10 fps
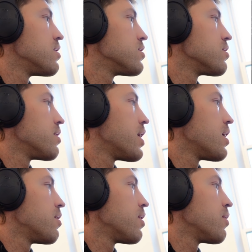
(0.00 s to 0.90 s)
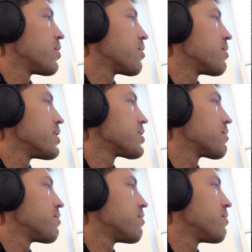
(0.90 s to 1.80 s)
So now I want to risk
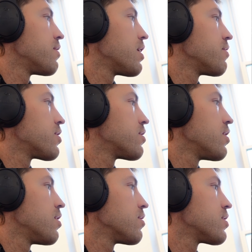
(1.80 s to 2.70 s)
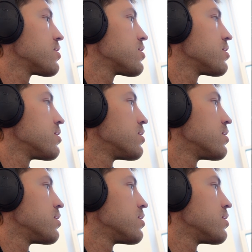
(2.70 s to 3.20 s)
$500.